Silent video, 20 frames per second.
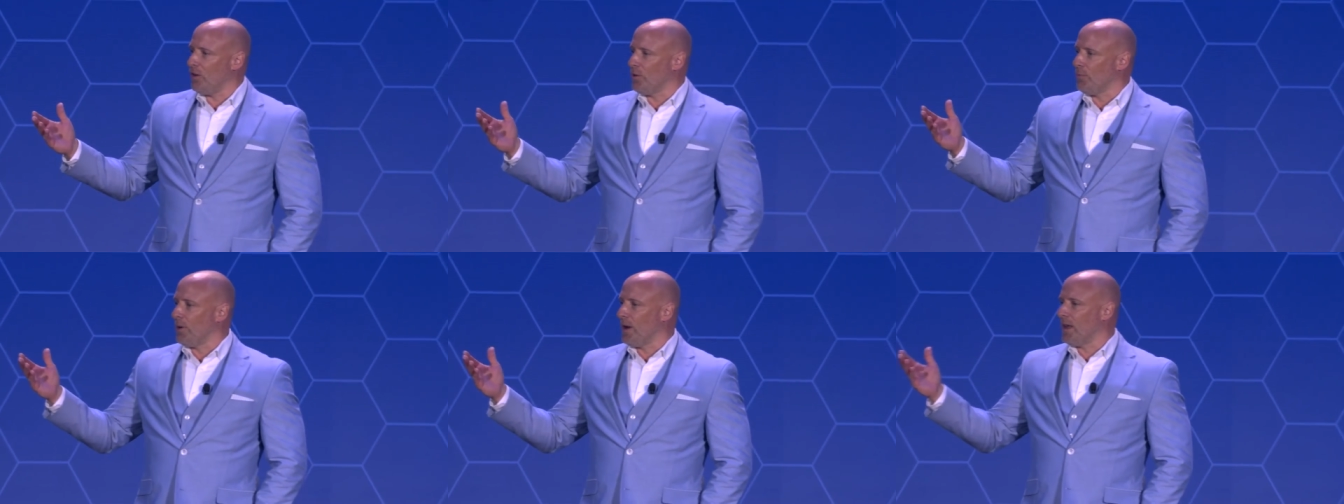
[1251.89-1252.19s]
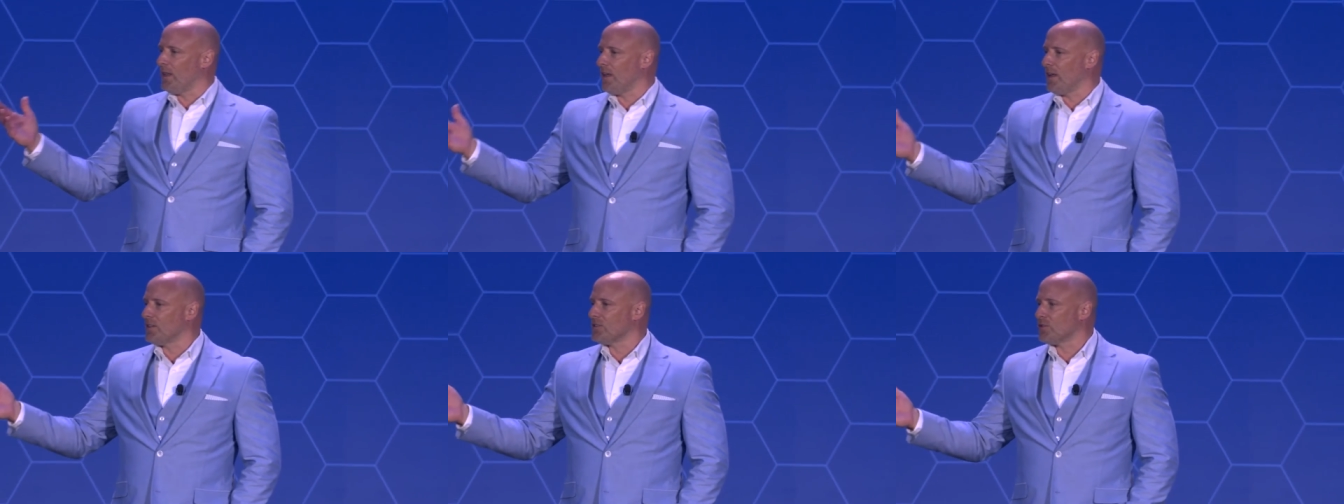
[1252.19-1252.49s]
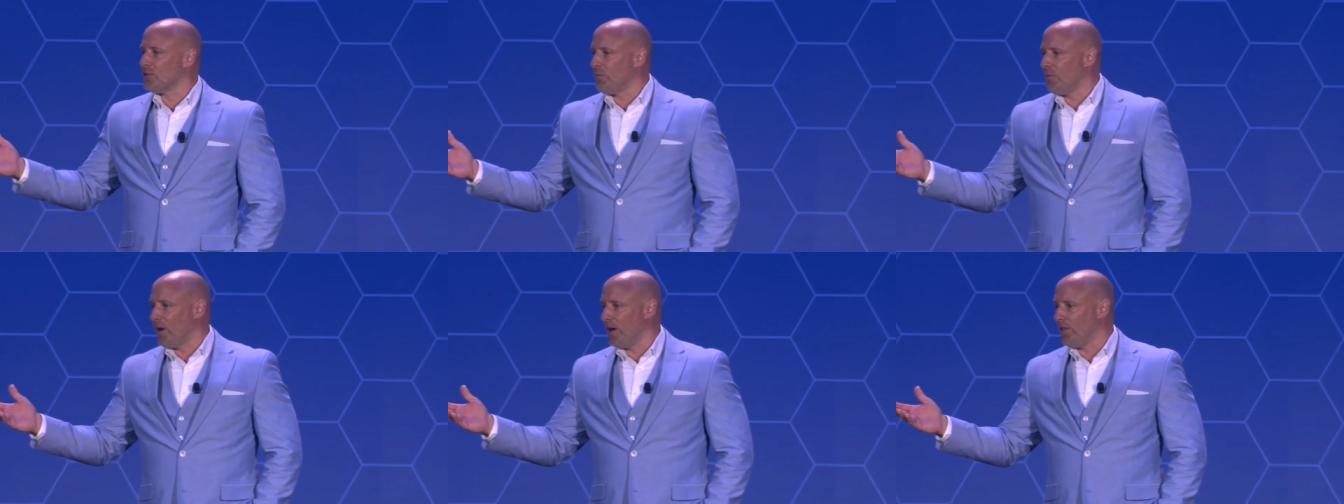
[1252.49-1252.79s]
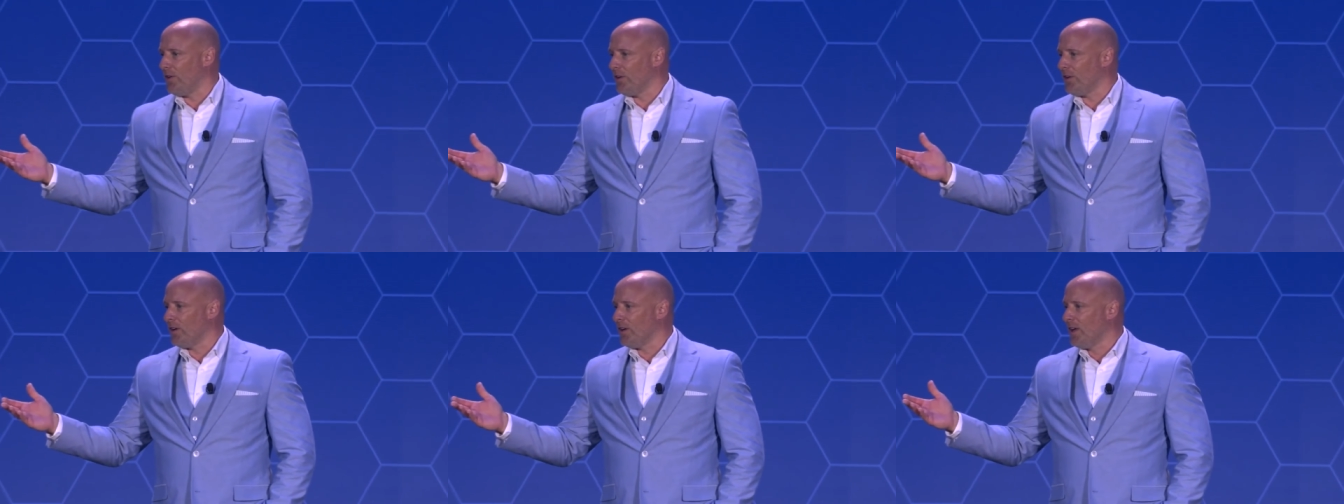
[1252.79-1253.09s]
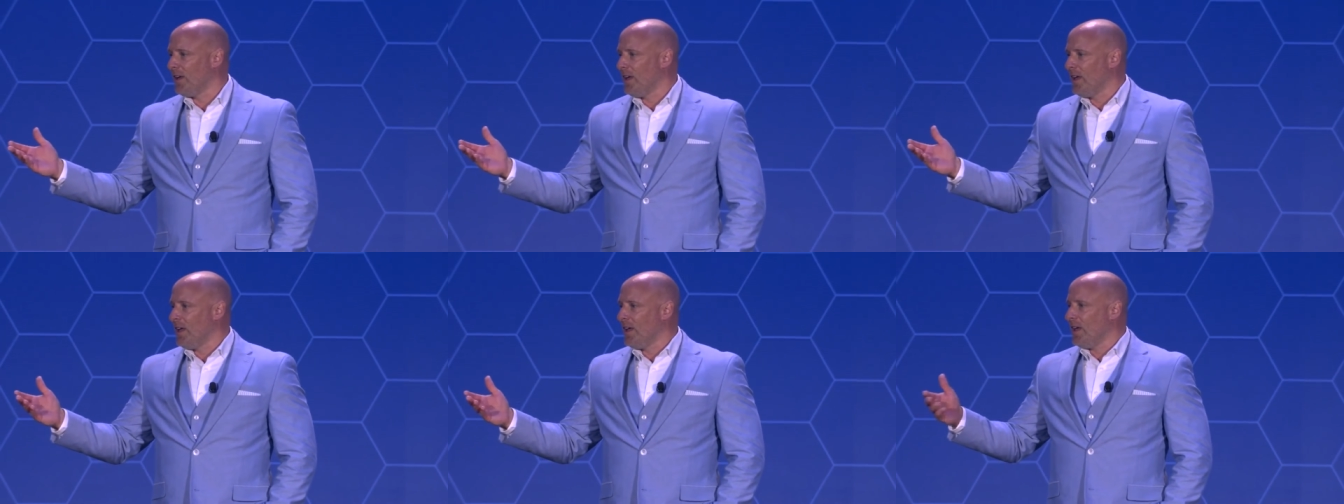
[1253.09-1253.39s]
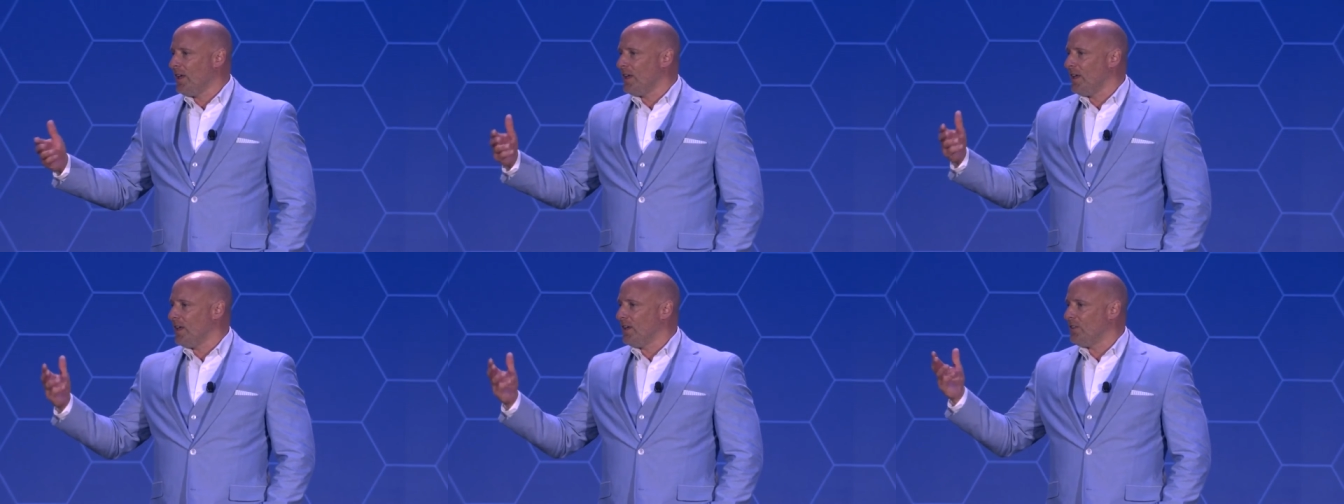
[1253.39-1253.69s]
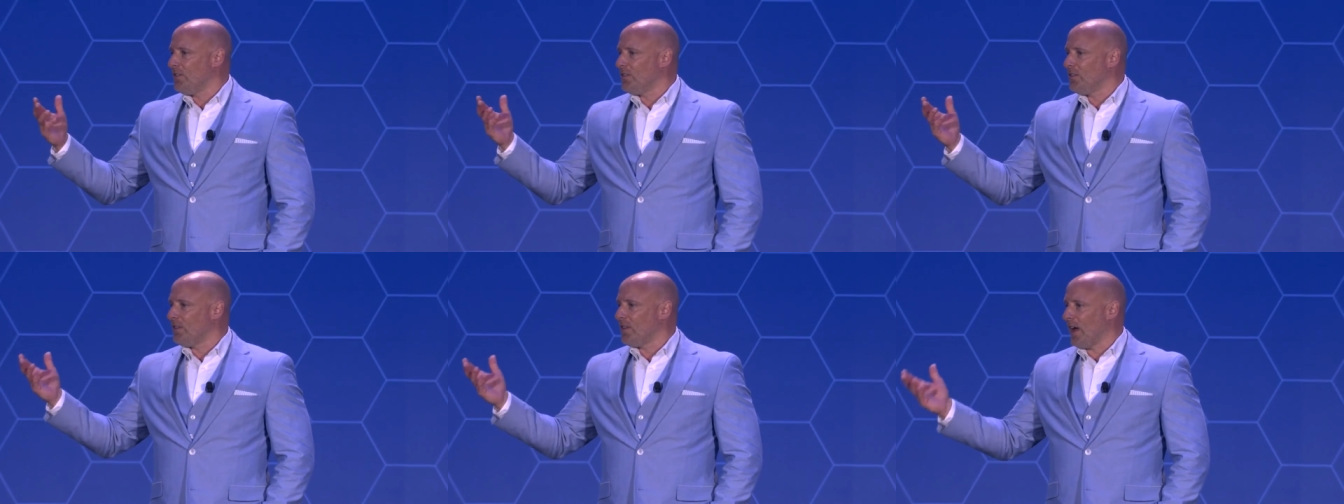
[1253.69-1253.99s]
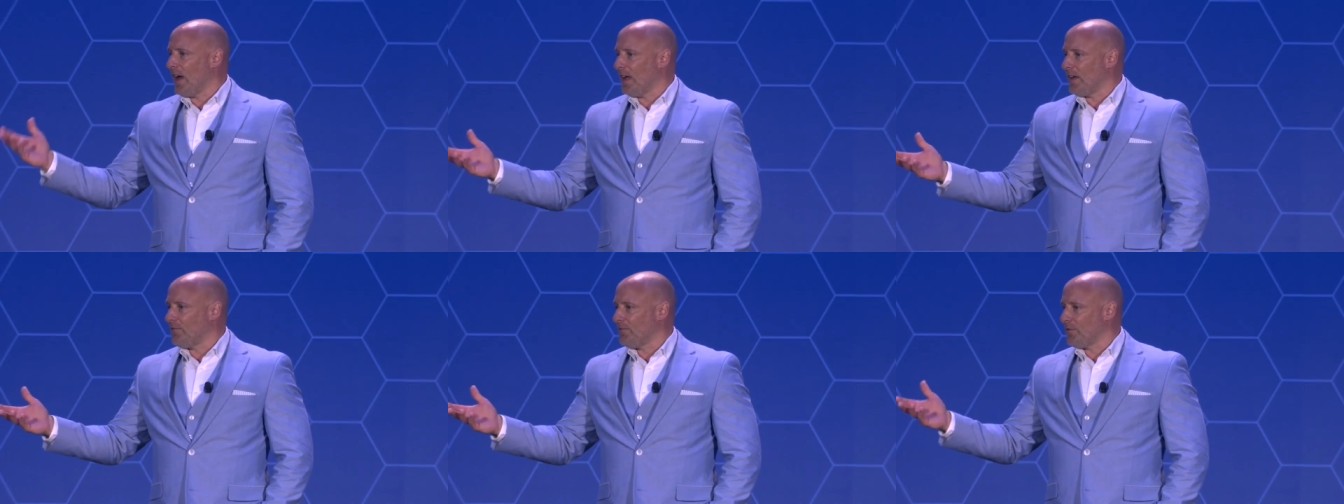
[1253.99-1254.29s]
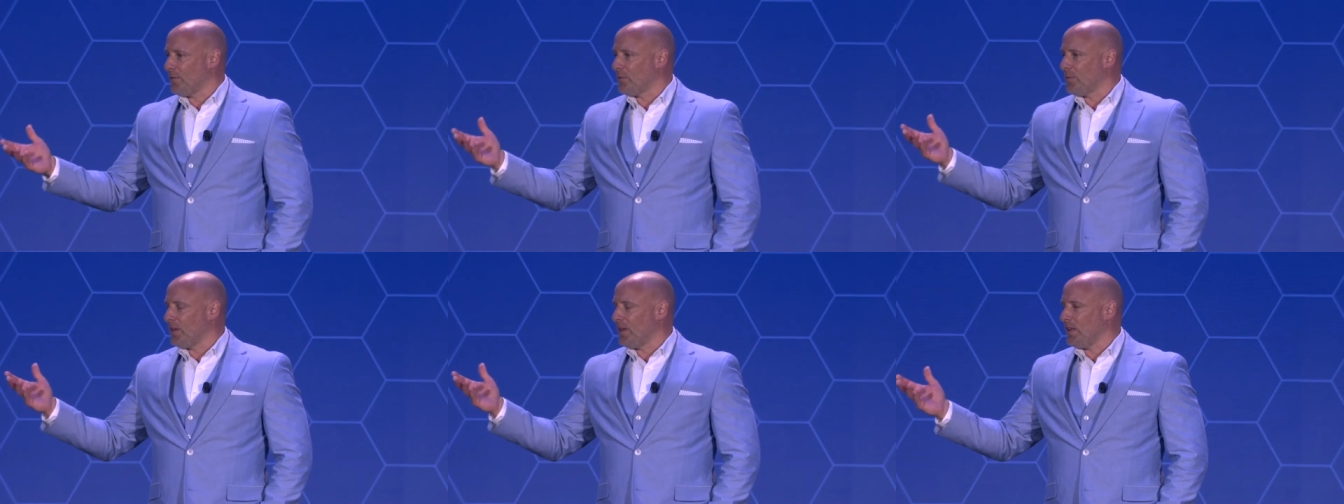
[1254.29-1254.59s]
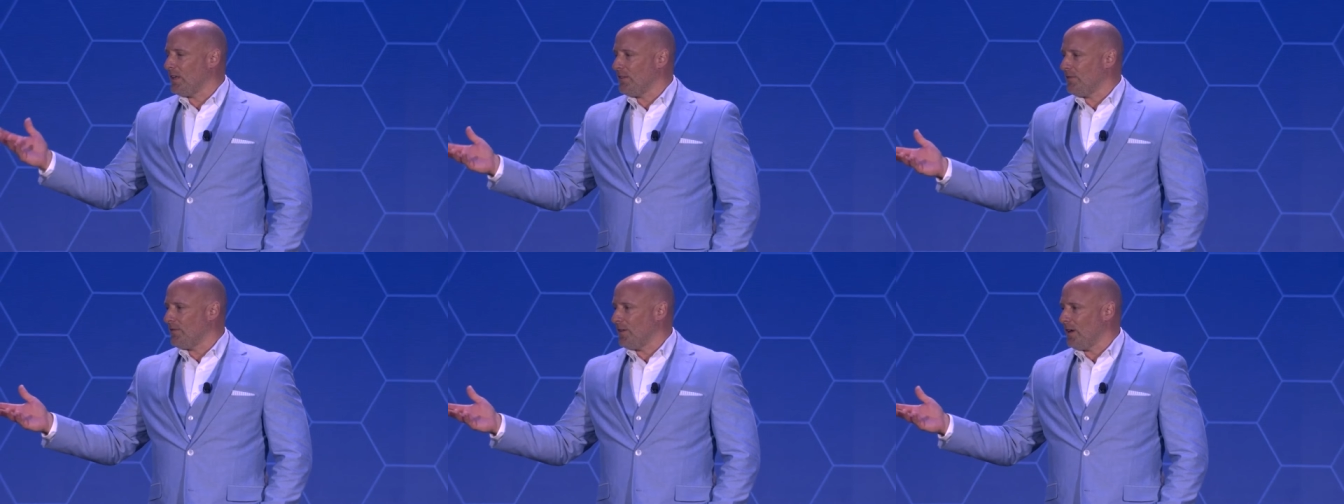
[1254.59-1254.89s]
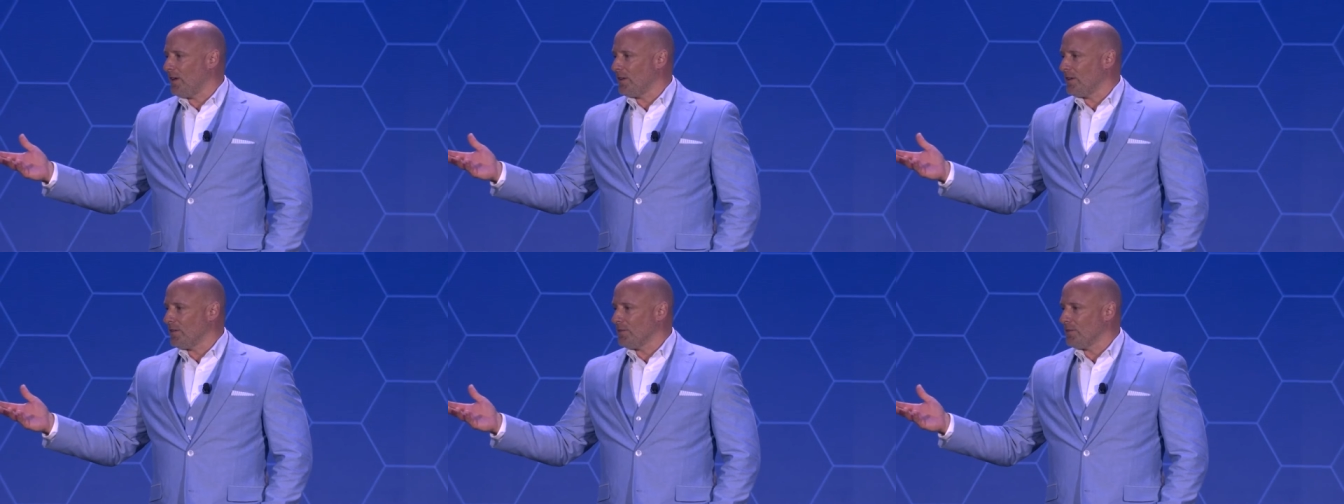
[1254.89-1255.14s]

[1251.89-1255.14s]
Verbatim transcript: her biological mother is dying from kidney failure.